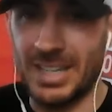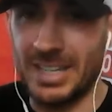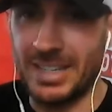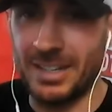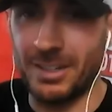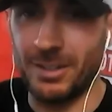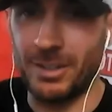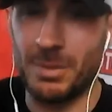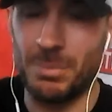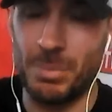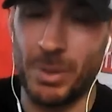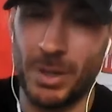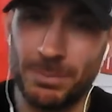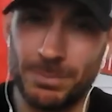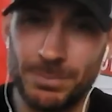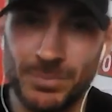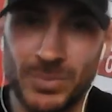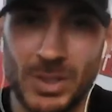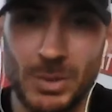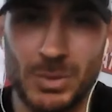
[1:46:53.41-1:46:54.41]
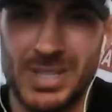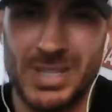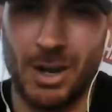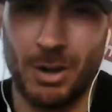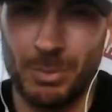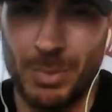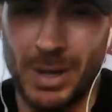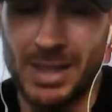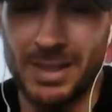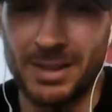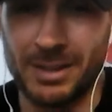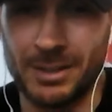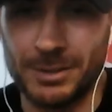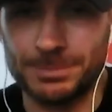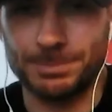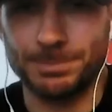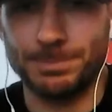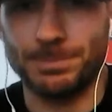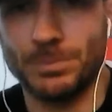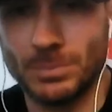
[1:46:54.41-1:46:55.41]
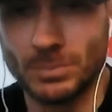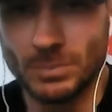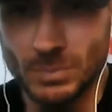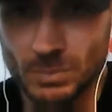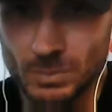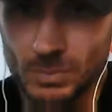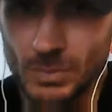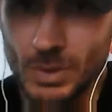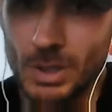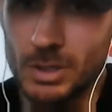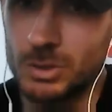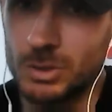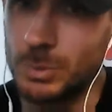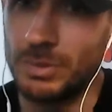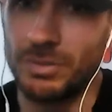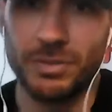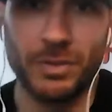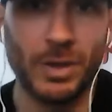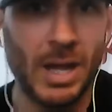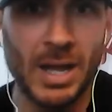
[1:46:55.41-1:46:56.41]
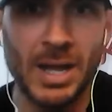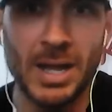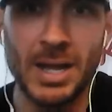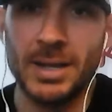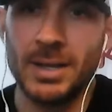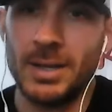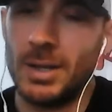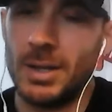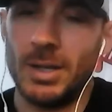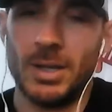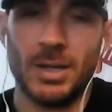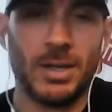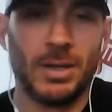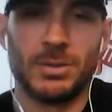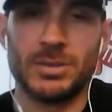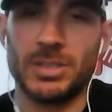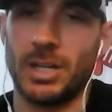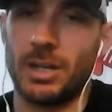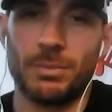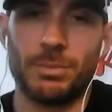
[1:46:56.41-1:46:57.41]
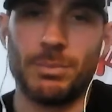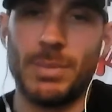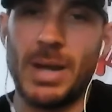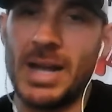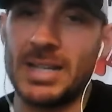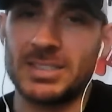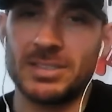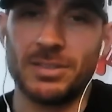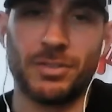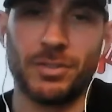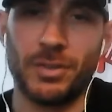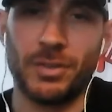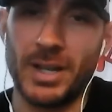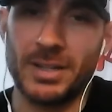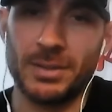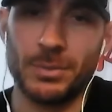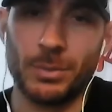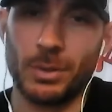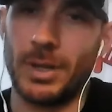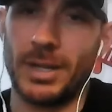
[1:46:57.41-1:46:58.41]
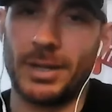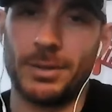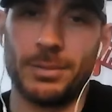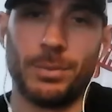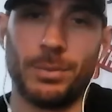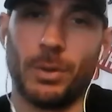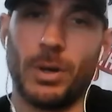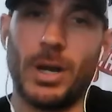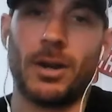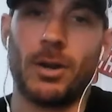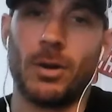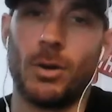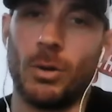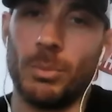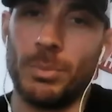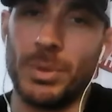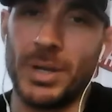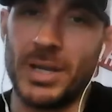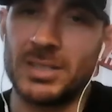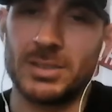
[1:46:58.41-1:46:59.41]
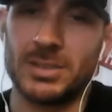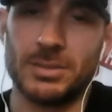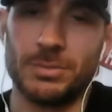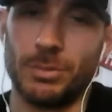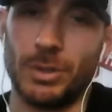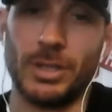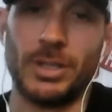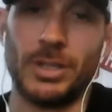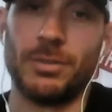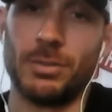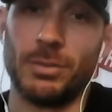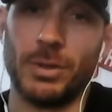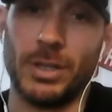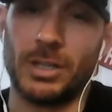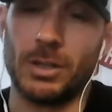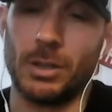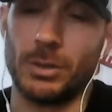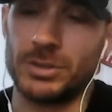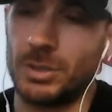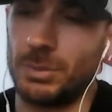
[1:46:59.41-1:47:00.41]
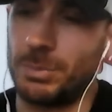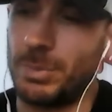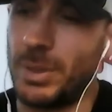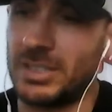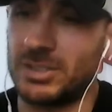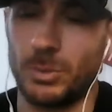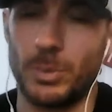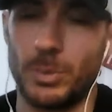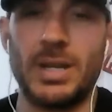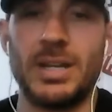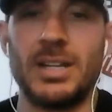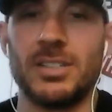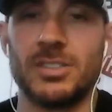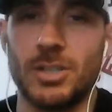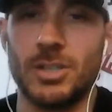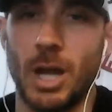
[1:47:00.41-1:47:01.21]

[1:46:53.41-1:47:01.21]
say Lake Erie, but it was down by there. So we fly. It was like a massive flight. We're at our home base, really, really close to a base. So we need to